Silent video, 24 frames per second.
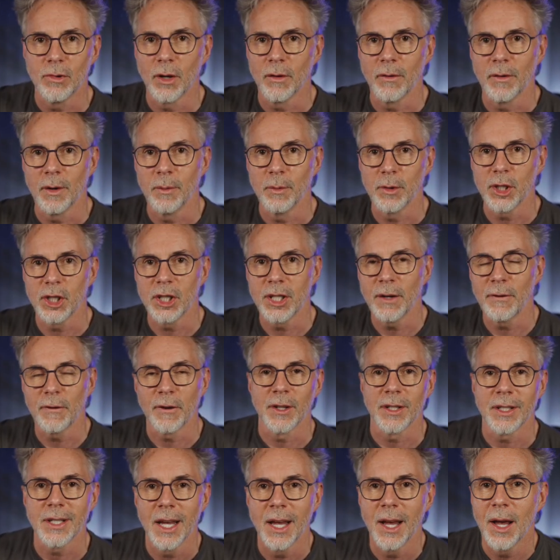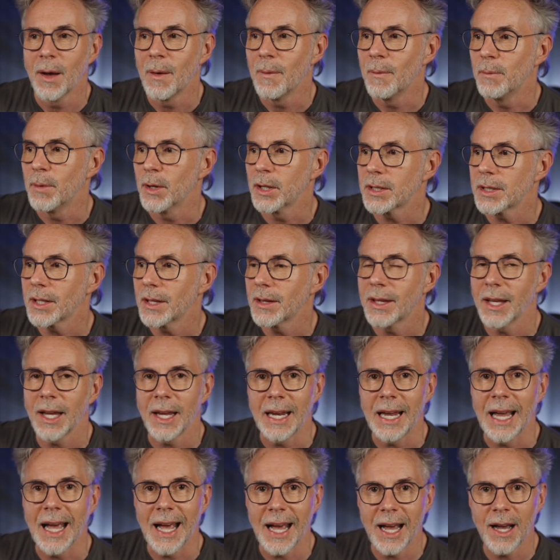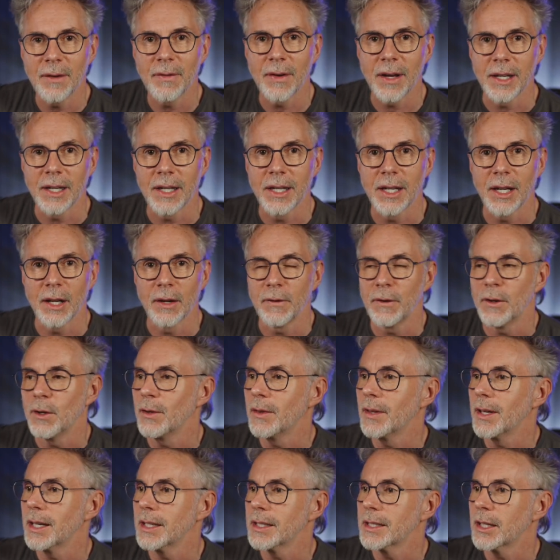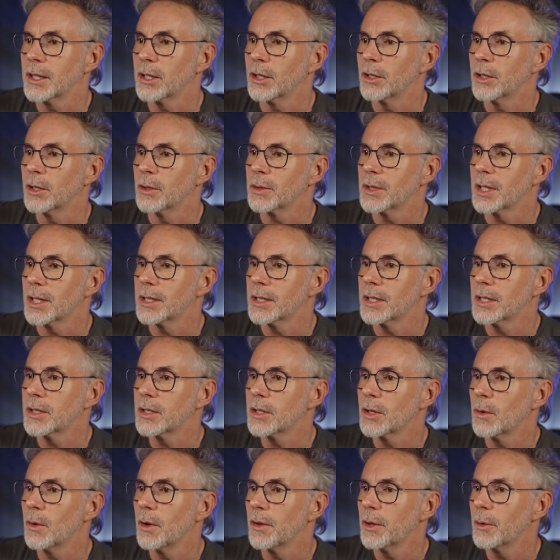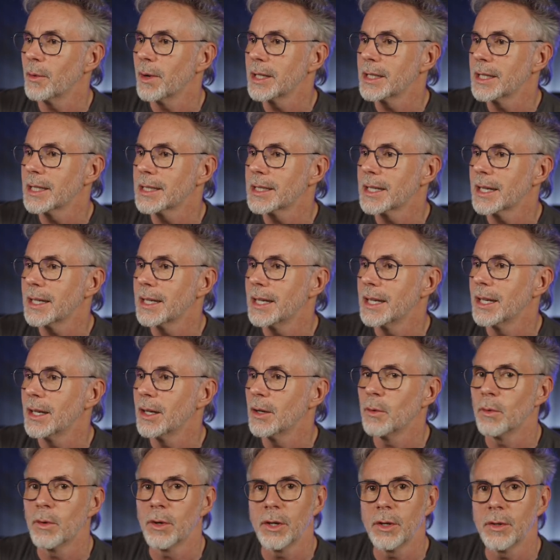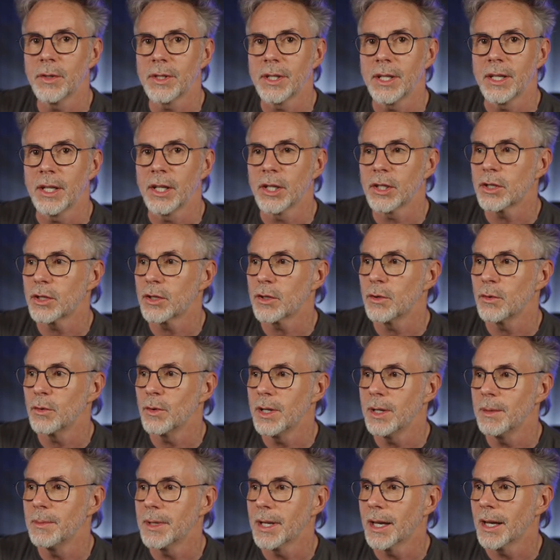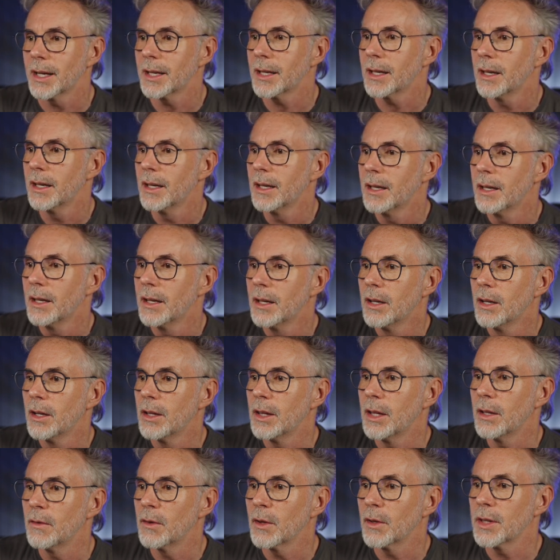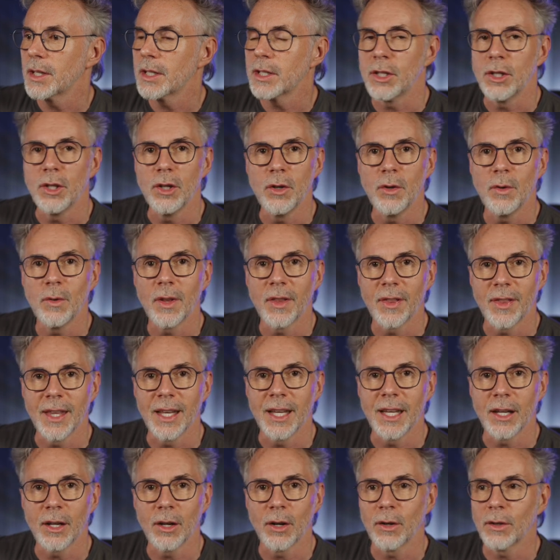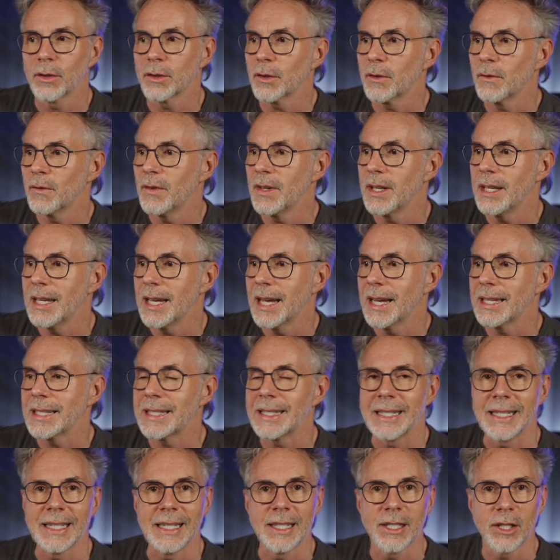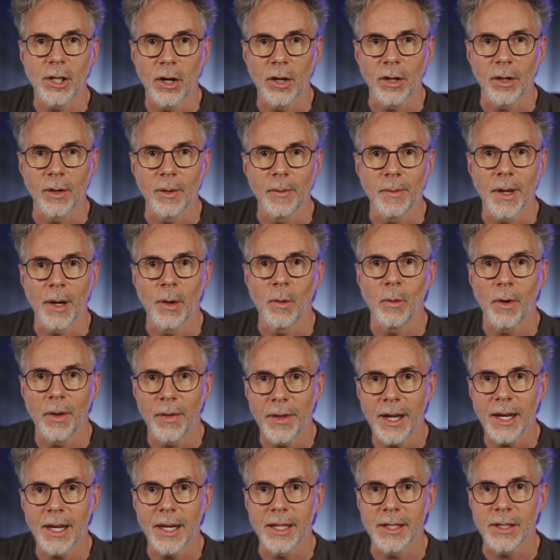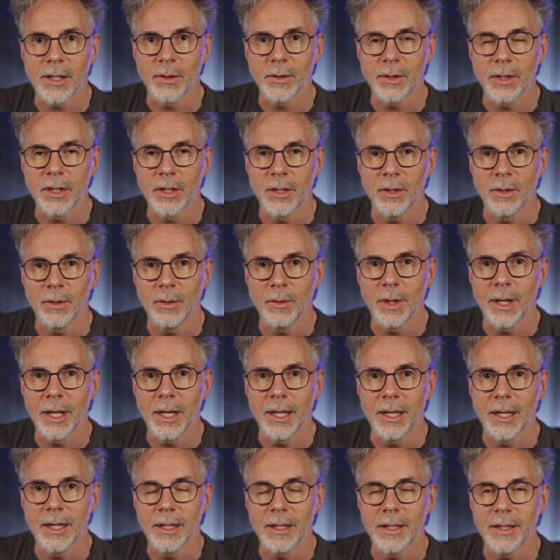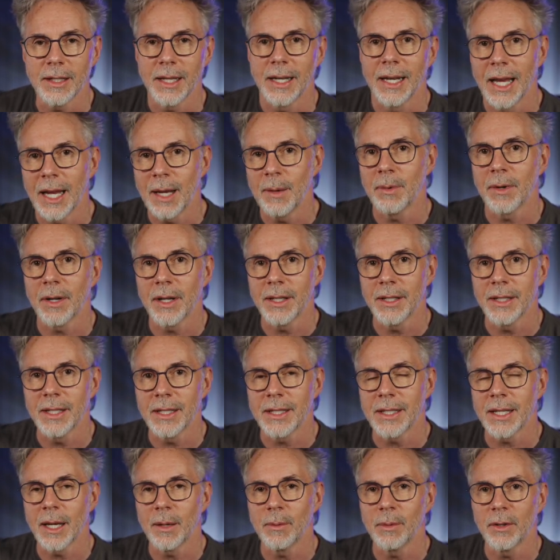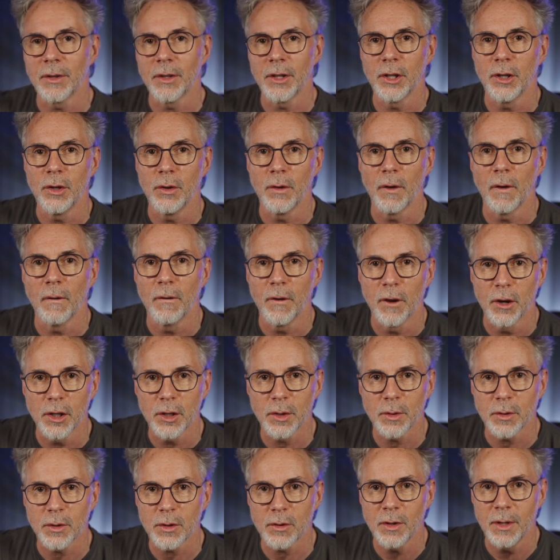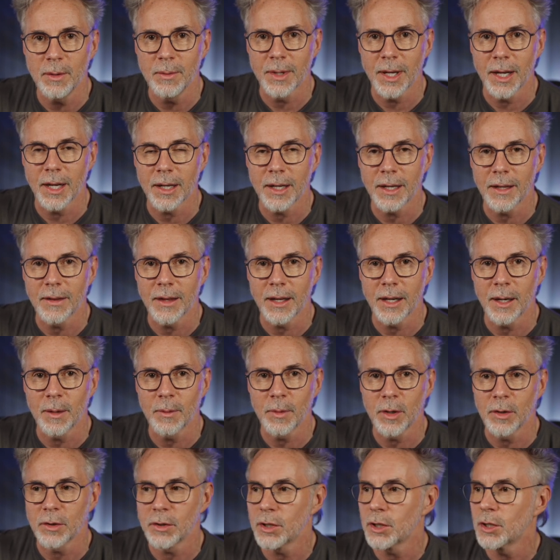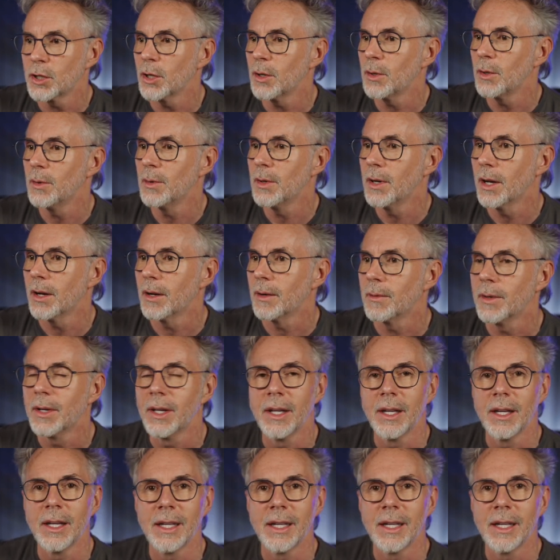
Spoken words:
Not very much different, but they have added a few things that you'll notice. So on the right-hand side here, where you see Stream Deck, they've got this new thing called VSD toggle. And what that is going to do is enable and disable the new virtual Stream Deck that I'm going to show you now.